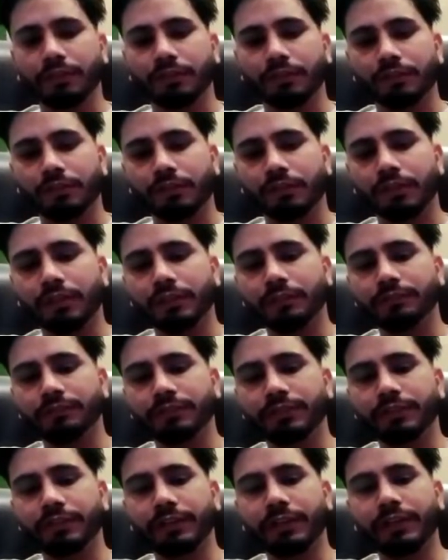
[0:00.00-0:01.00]
I am
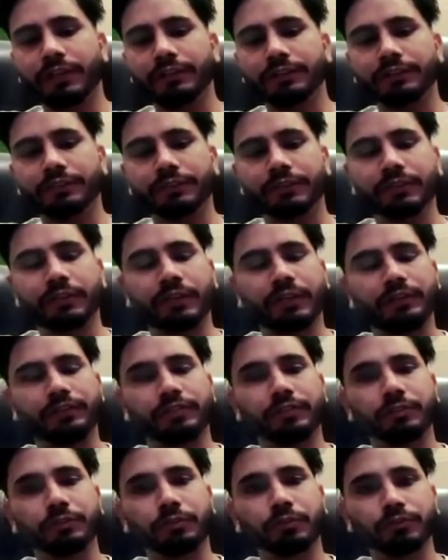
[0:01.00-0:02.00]
singer as well
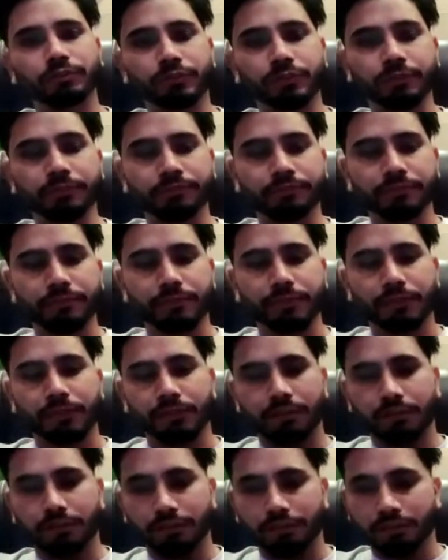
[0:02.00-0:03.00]
as composer.
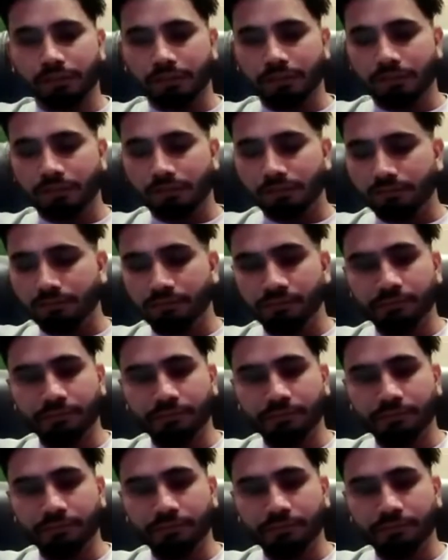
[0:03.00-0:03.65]
So